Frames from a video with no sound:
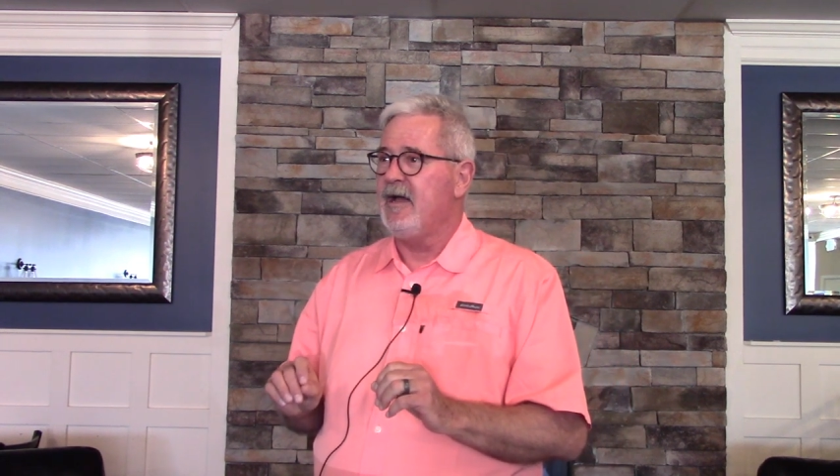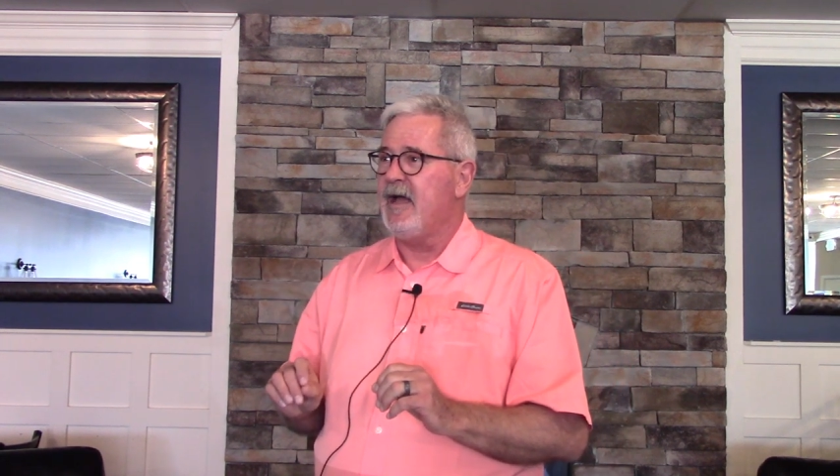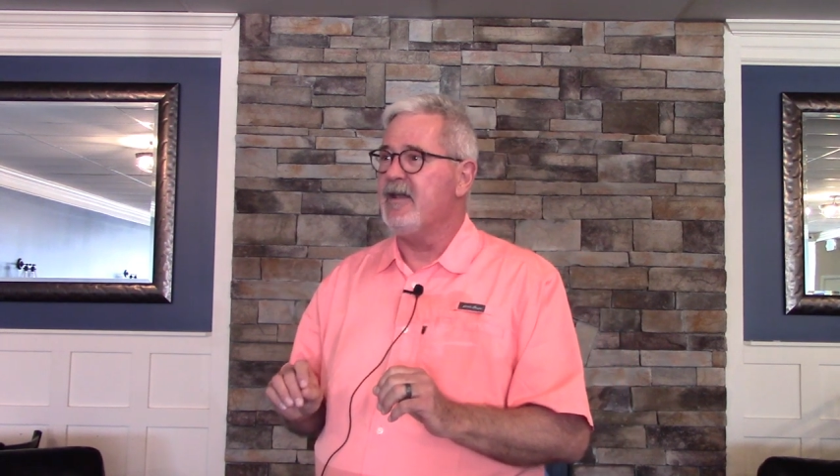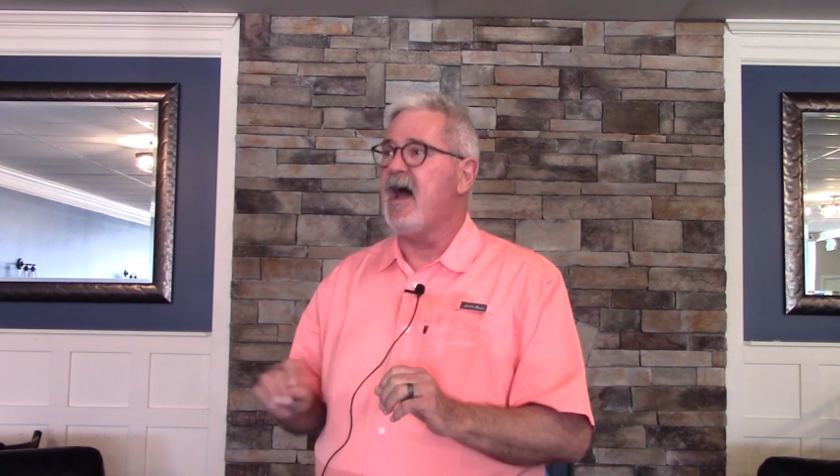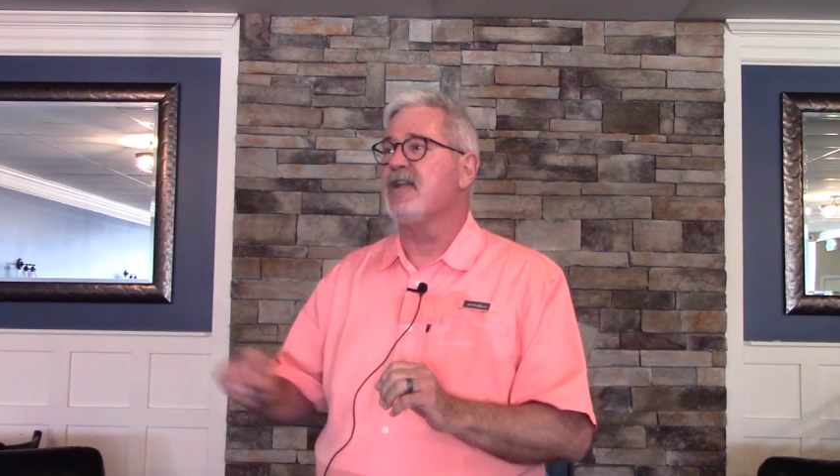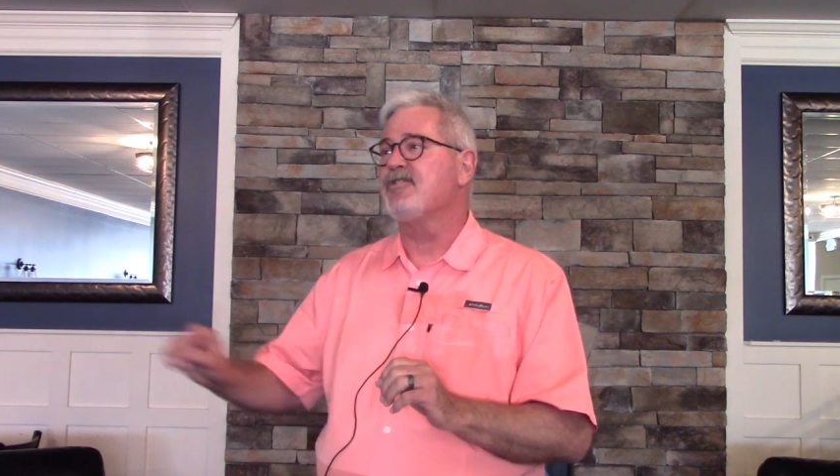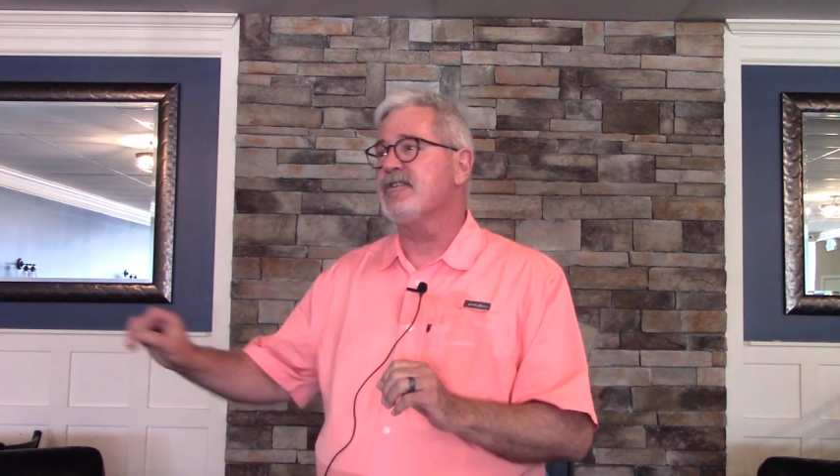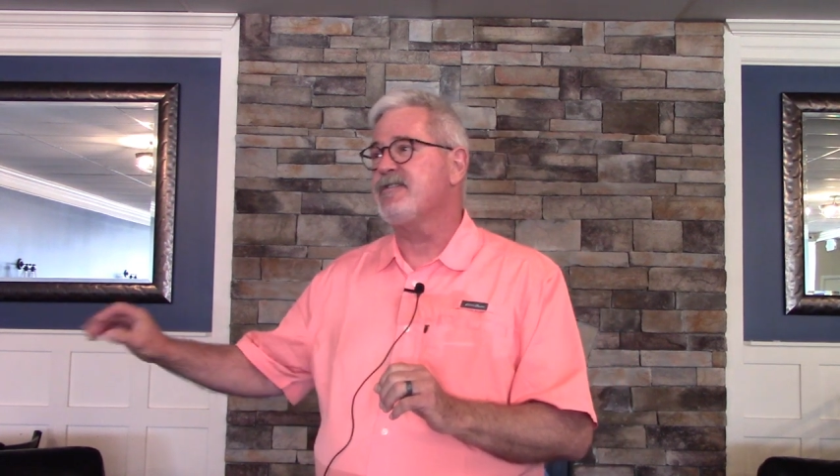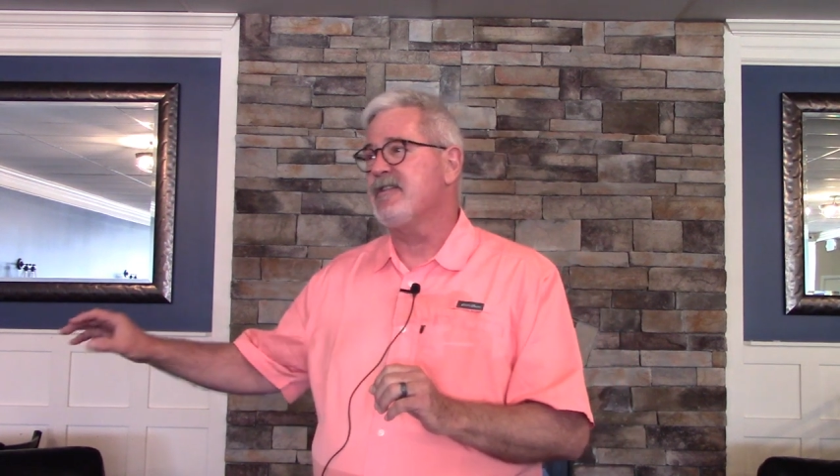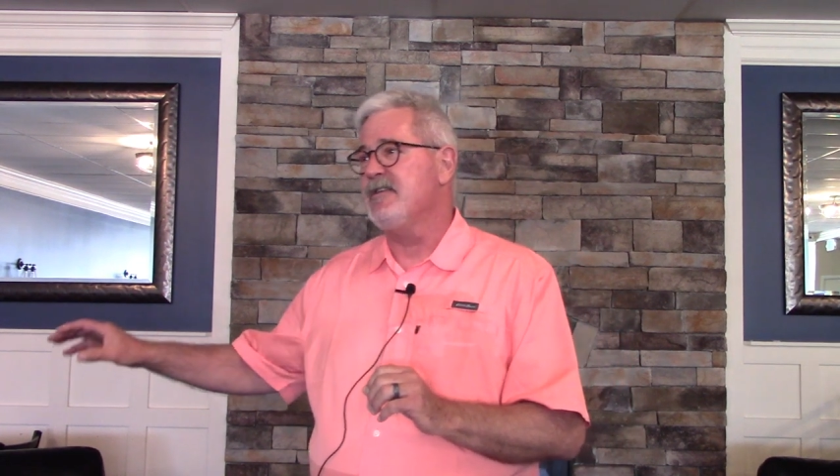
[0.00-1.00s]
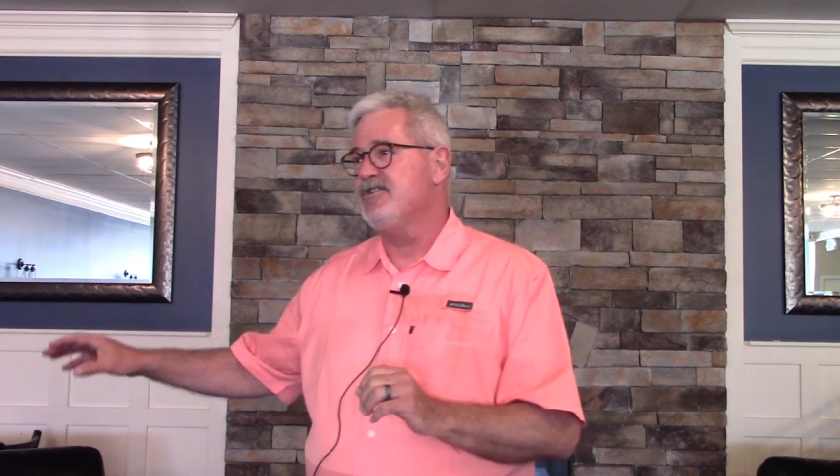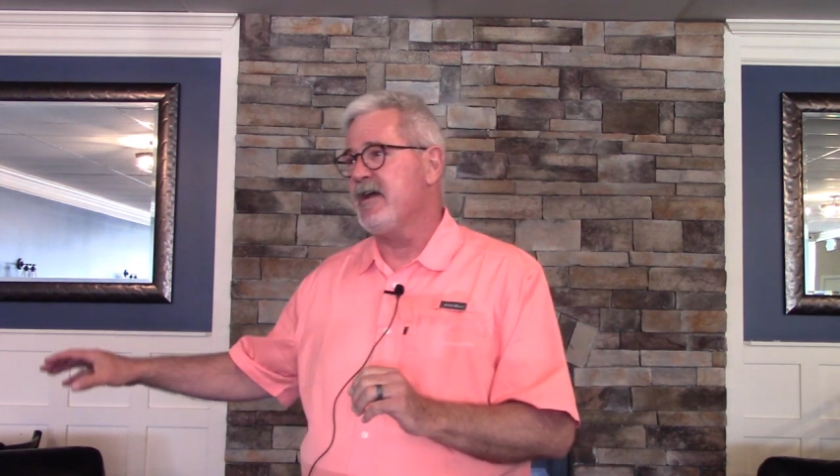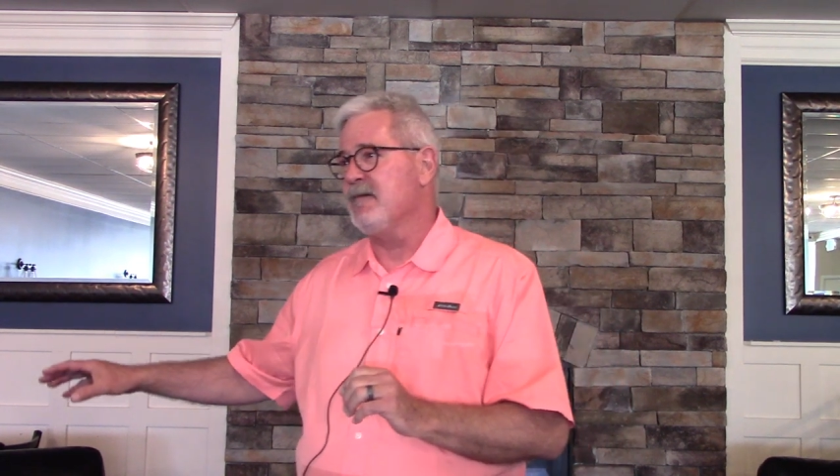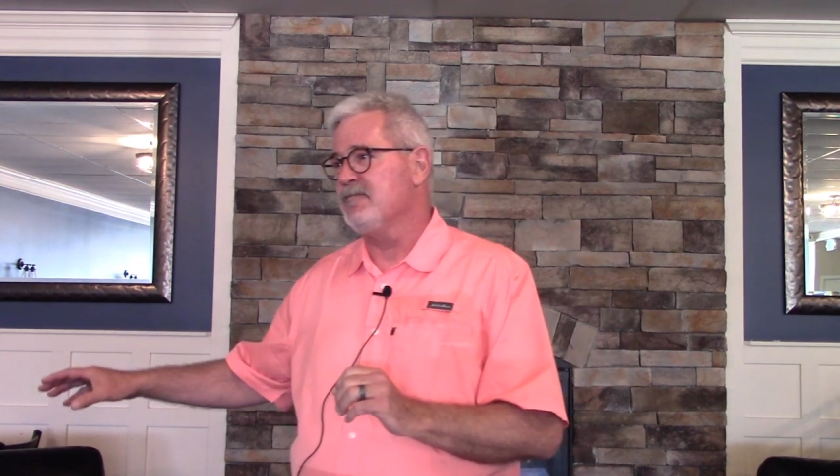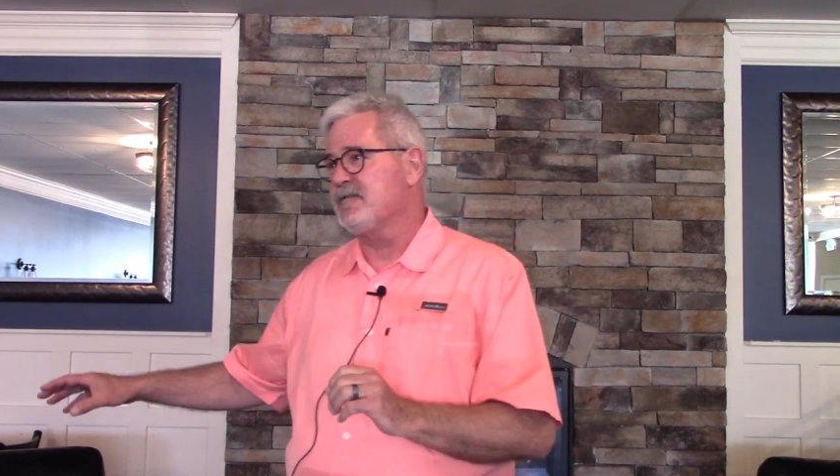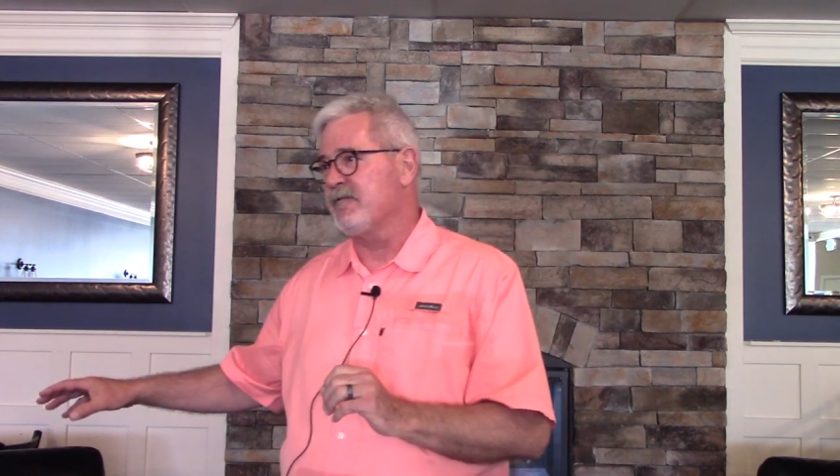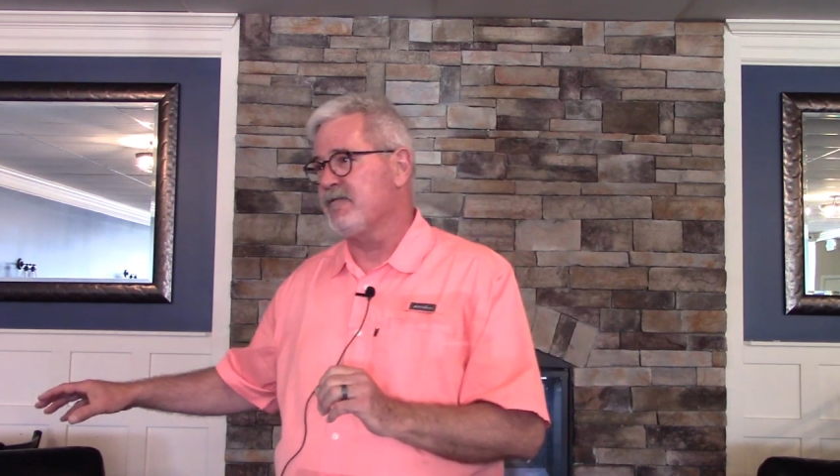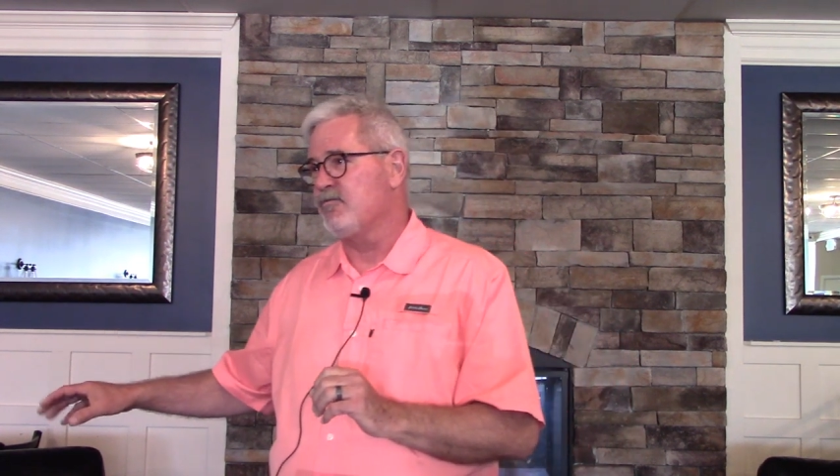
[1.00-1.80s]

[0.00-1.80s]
And not just the gems of